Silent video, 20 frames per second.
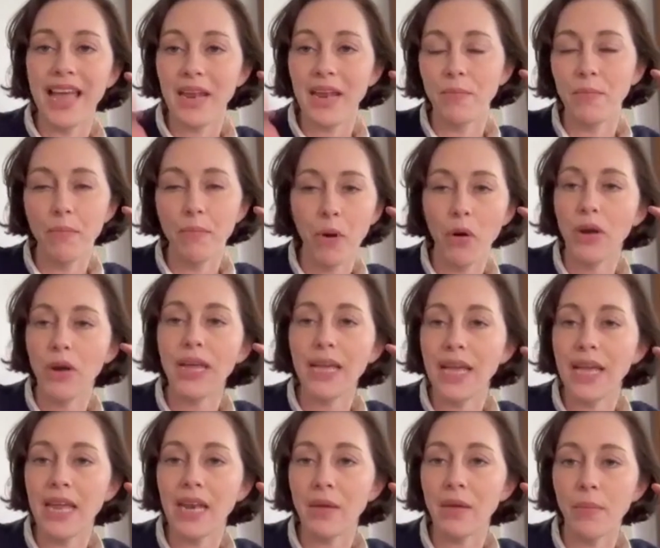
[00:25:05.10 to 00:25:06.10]
and putting
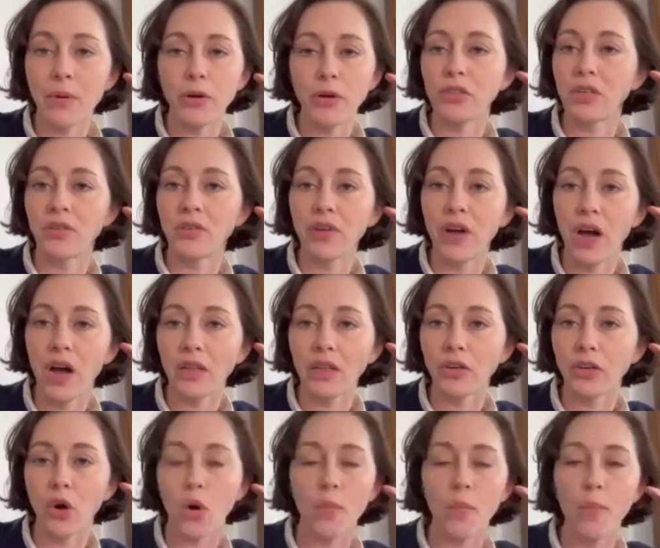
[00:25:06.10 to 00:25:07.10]
in a person of
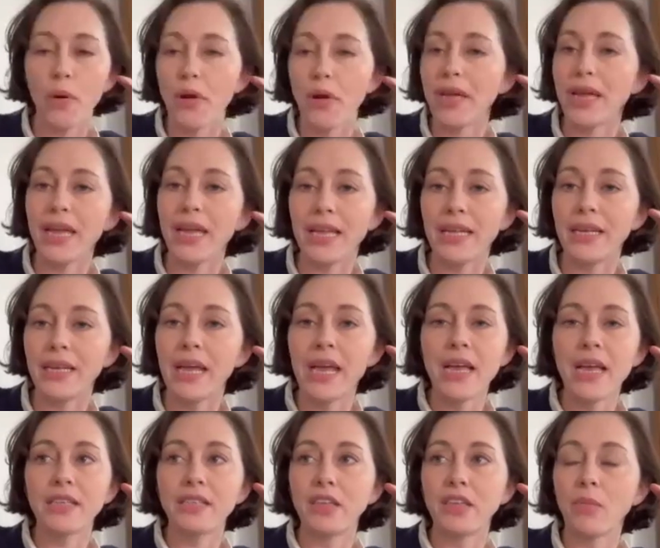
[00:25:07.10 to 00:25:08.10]
color or putting in
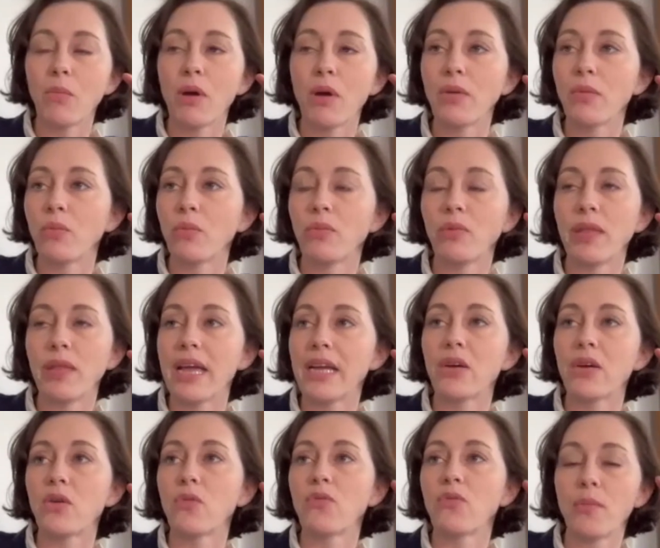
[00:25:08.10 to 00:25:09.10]
someone
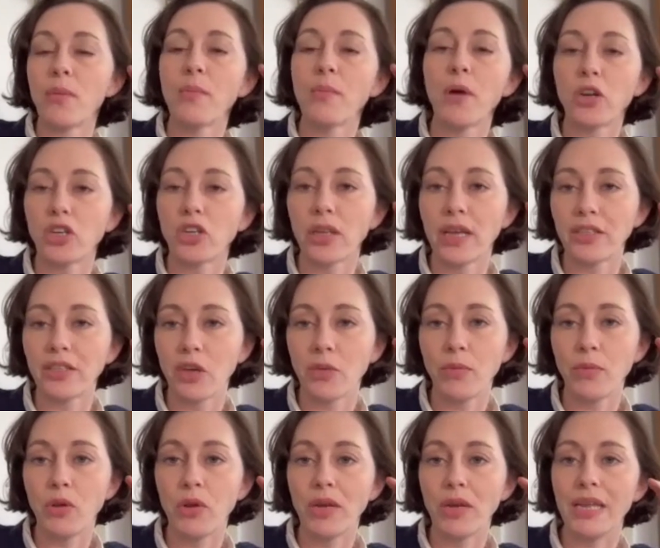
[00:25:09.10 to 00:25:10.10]
like from a marginalized
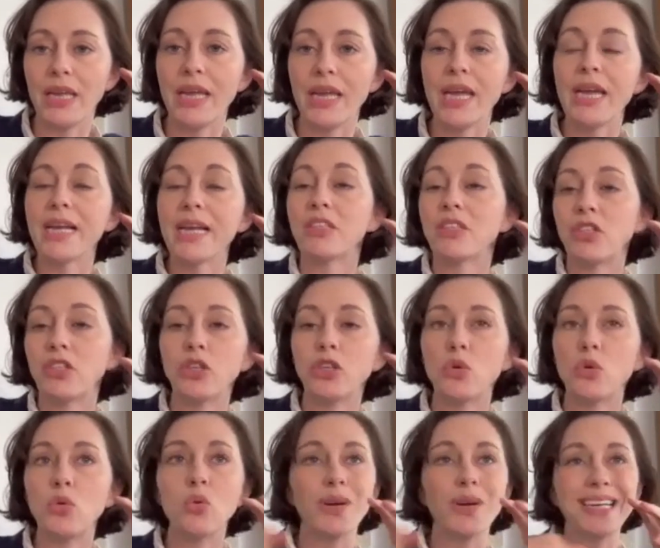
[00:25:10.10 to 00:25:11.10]
community
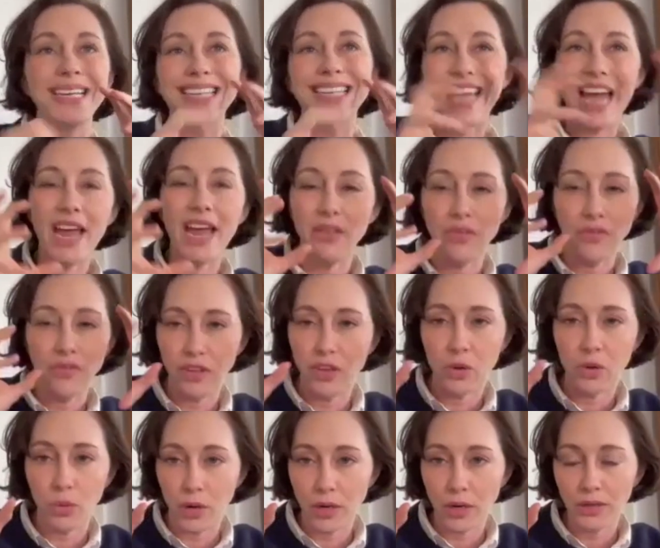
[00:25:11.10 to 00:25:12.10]
to get
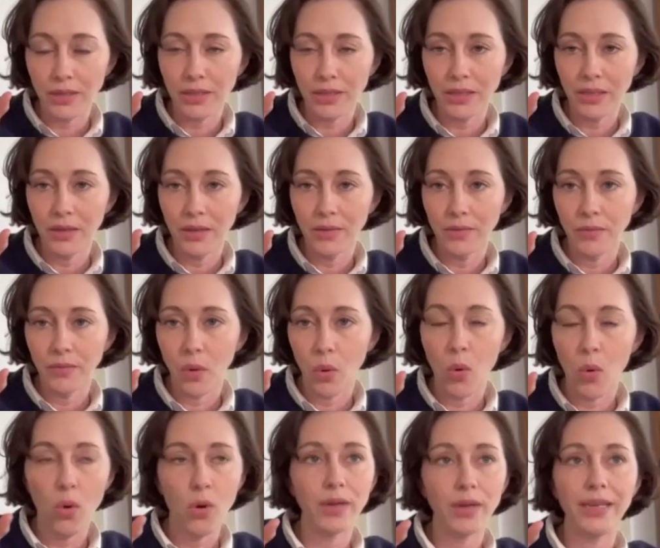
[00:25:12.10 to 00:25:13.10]
viewers
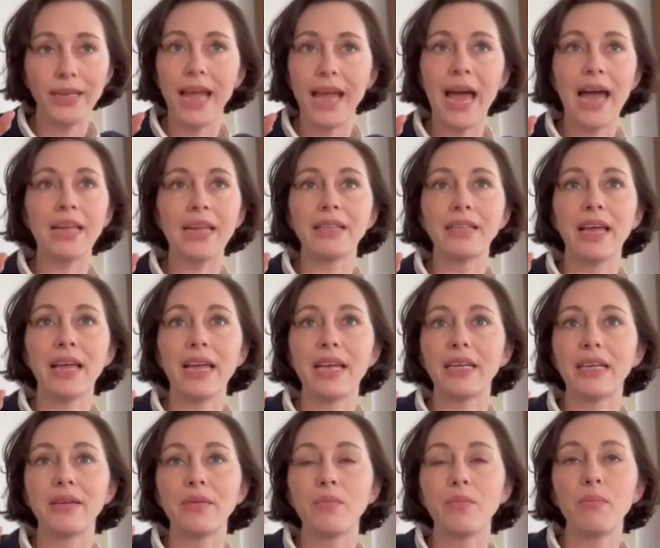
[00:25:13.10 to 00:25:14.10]
or get
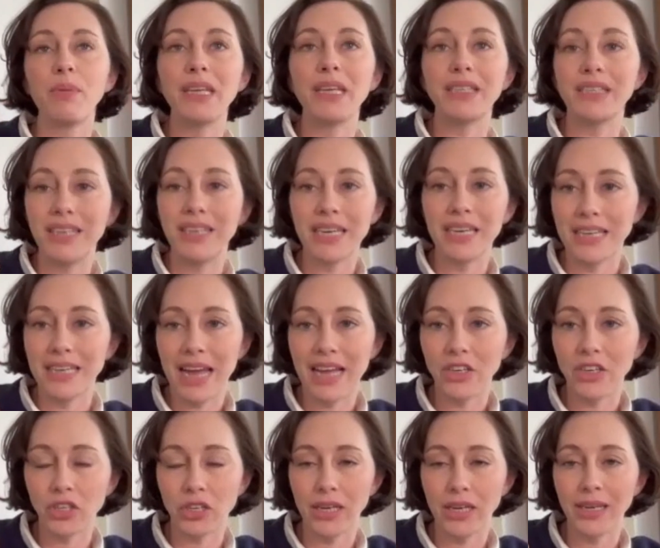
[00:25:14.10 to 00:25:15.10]
like P C
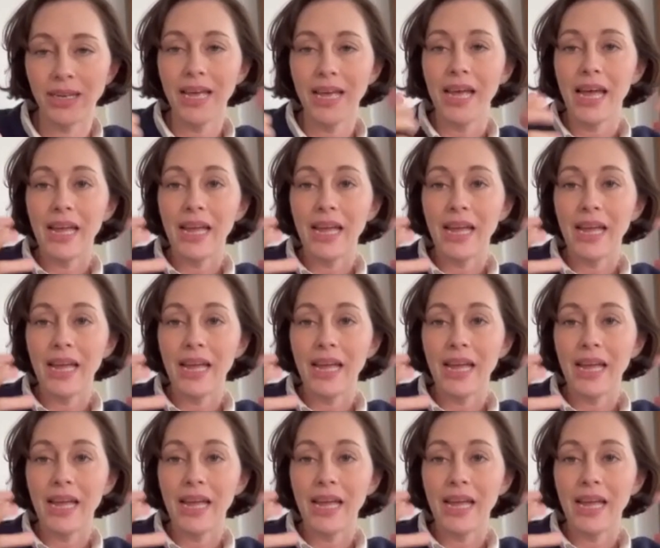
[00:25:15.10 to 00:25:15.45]
attention.